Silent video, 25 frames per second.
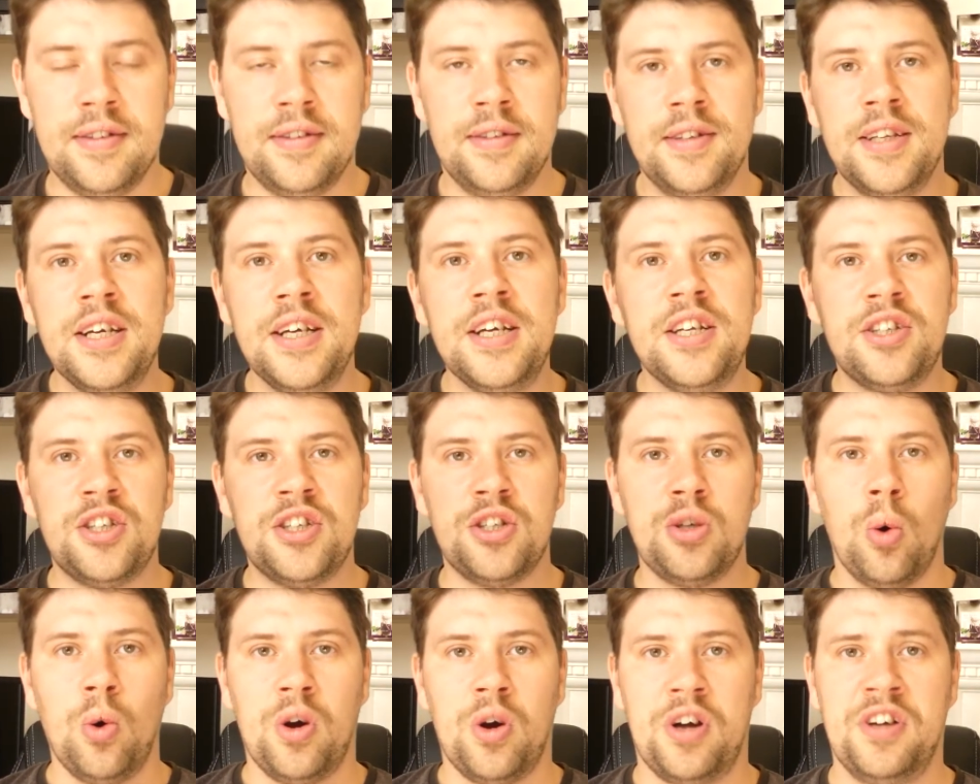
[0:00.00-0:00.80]
This
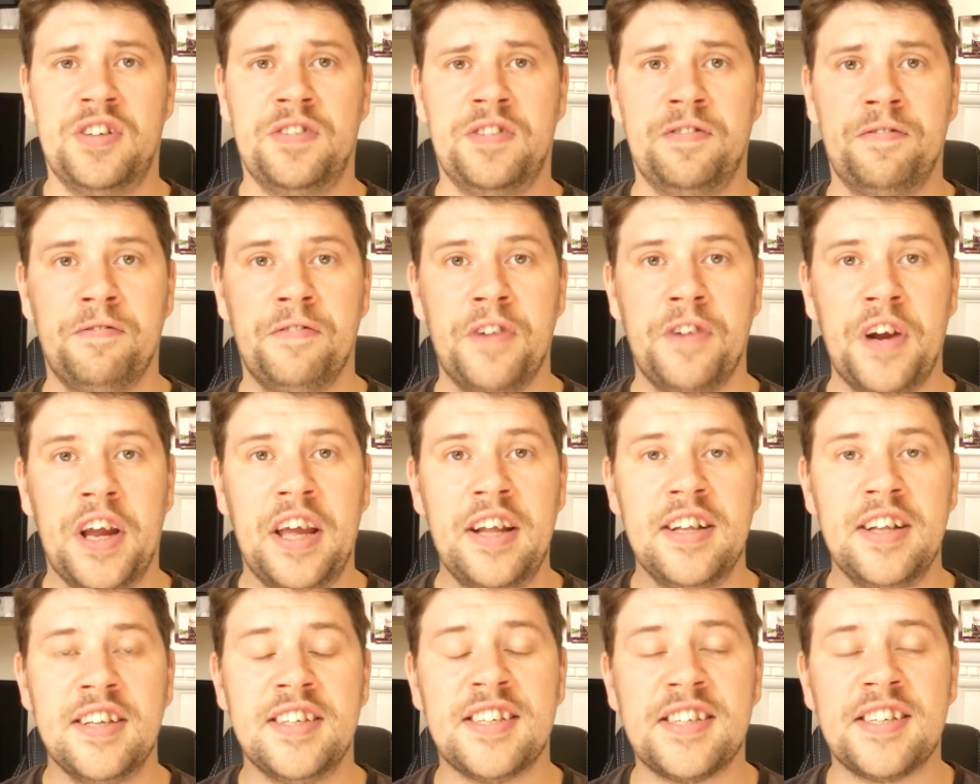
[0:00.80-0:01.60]
song is
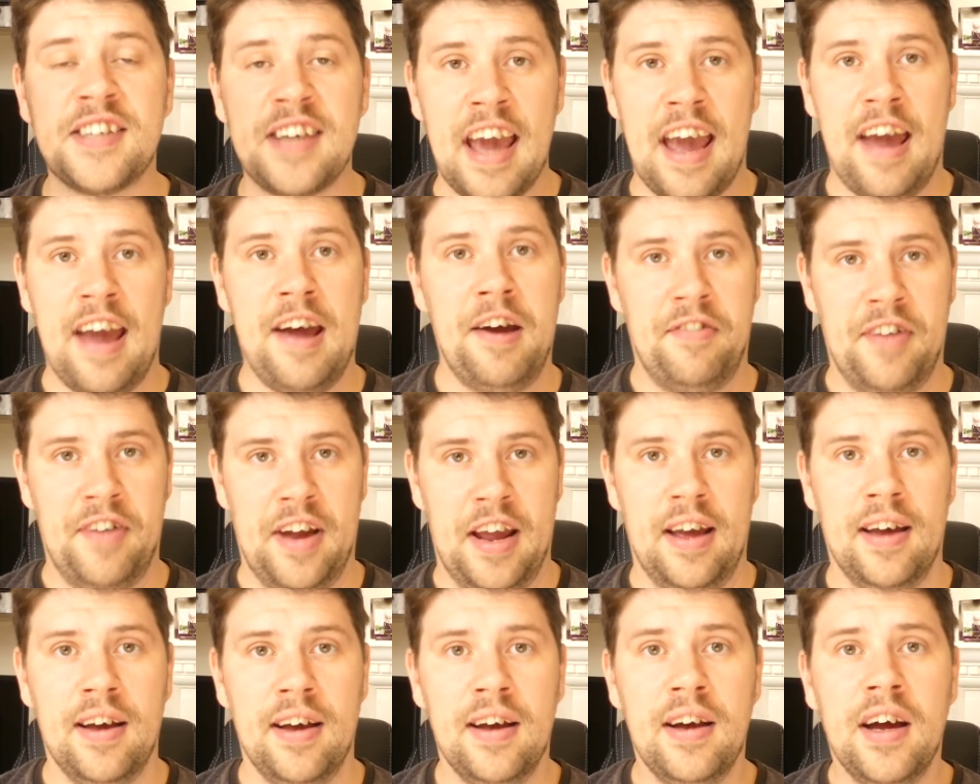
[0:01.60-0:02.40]
freaking
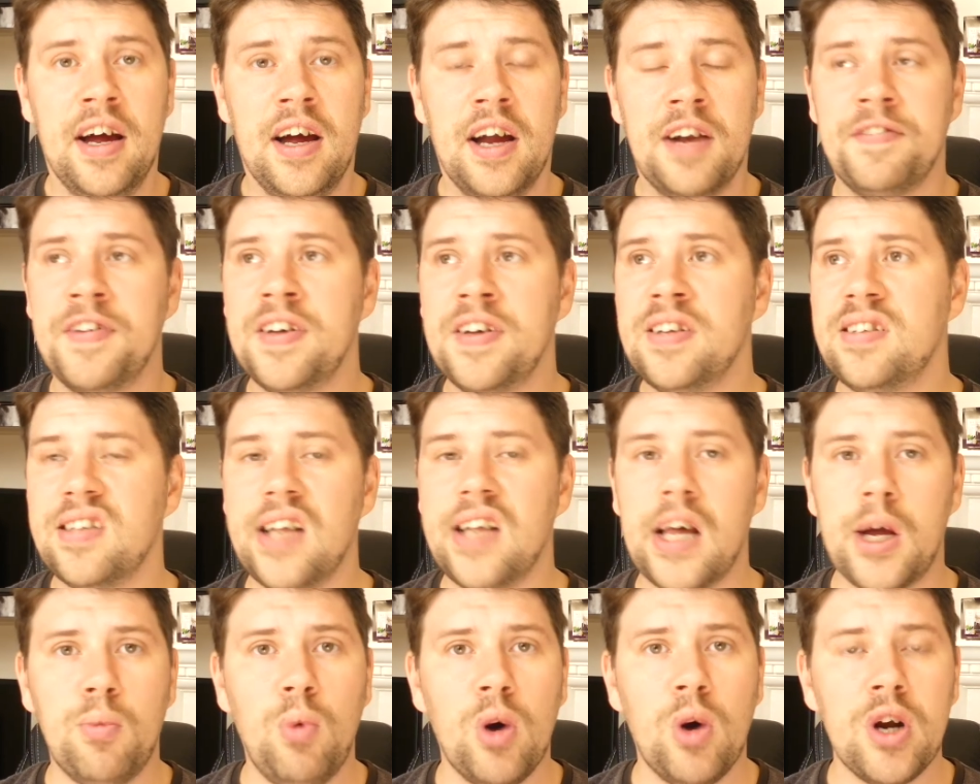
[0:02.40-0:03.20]
scary. It feels
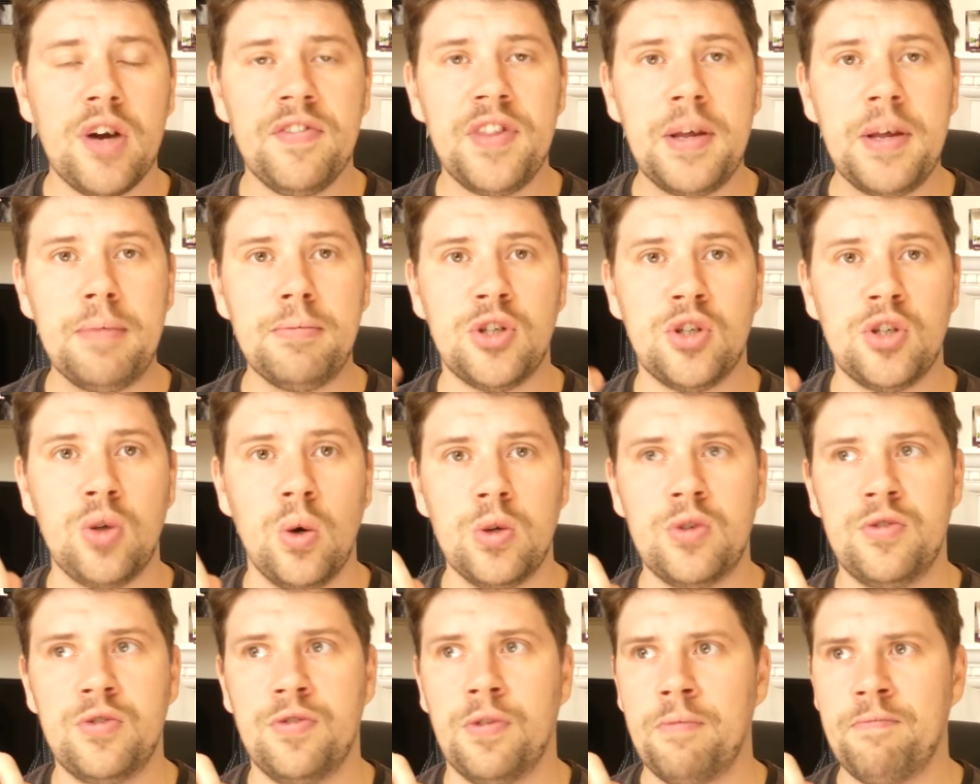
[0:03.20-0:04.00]
like one of them
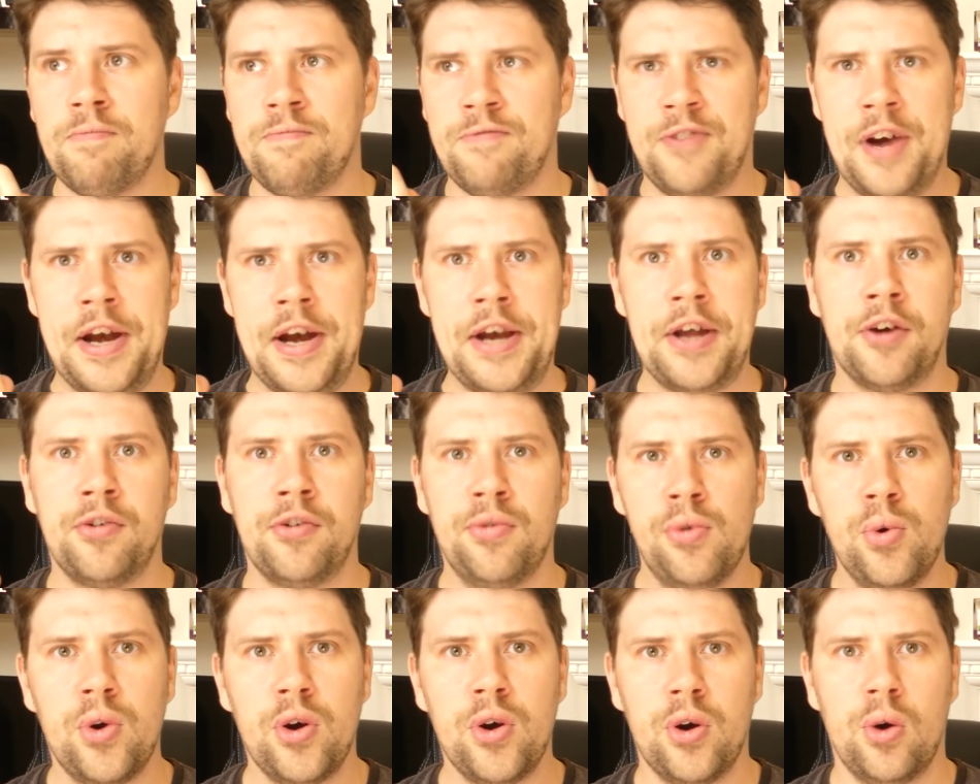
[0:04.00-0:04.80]
songs from Freddy
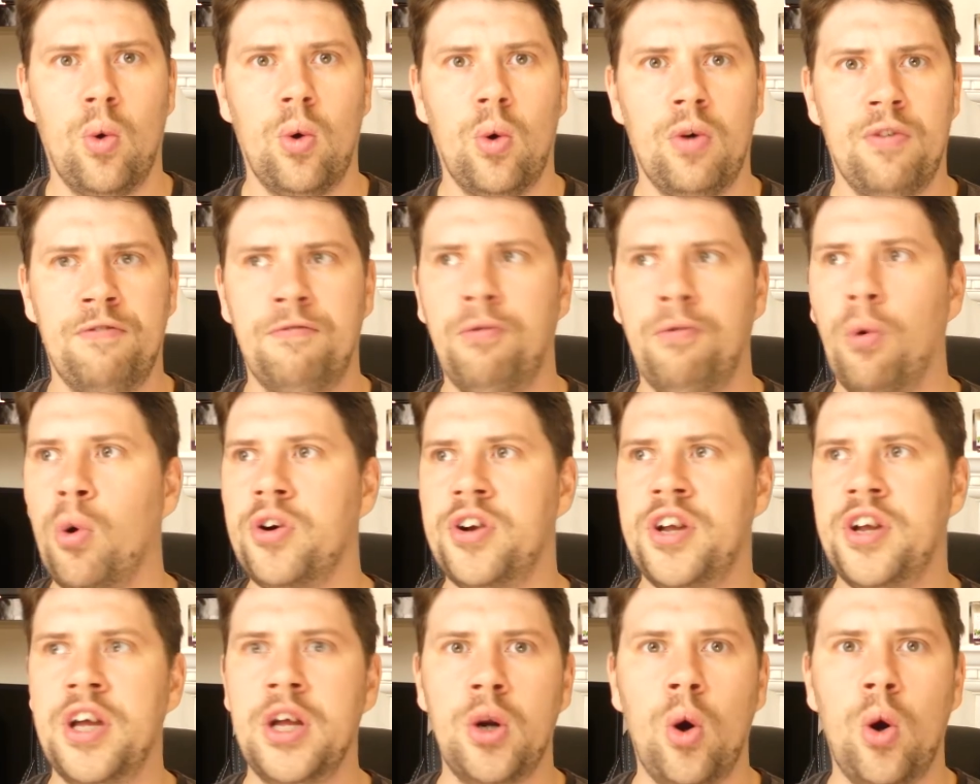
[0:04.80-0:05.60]
Krueger or
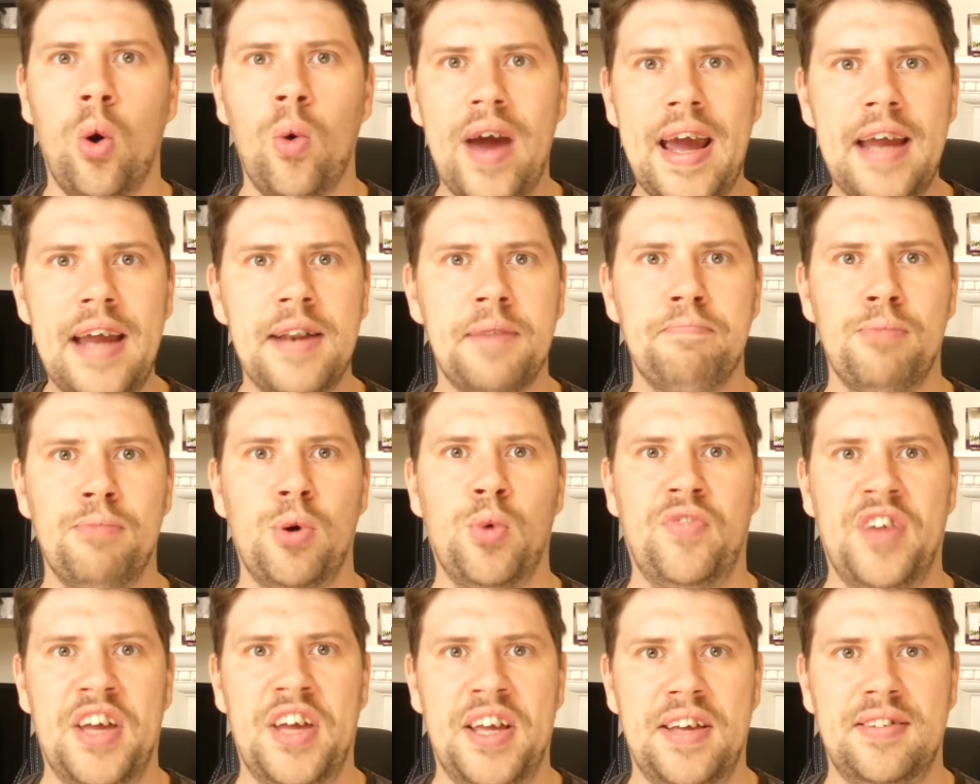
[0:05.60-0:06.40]
1408
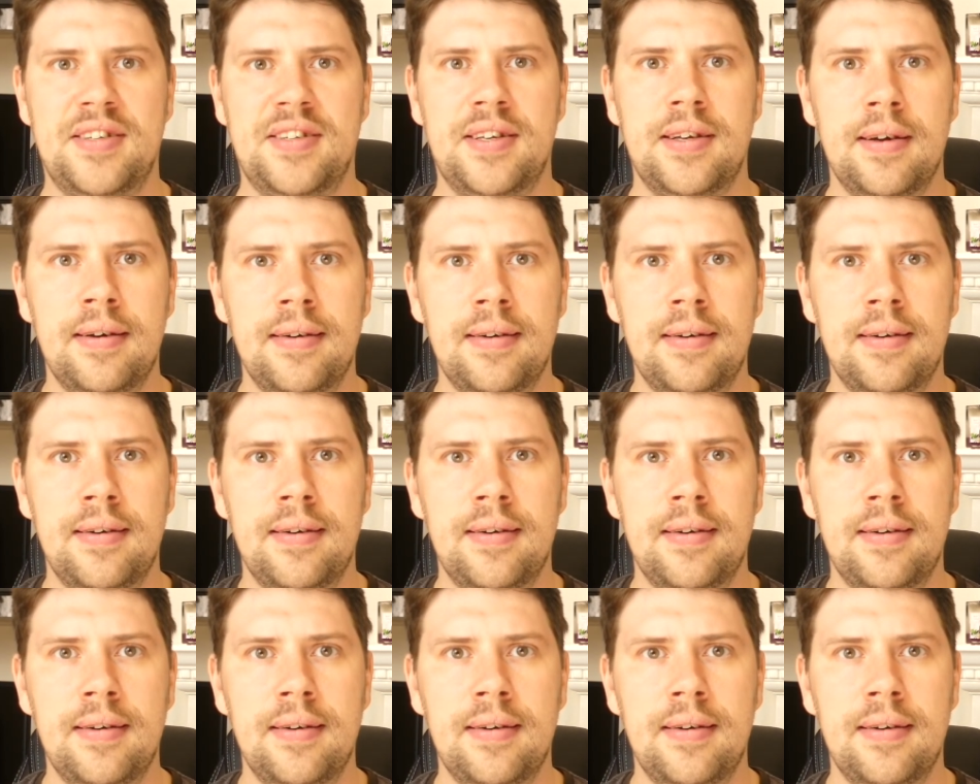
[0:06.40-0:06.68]
movies.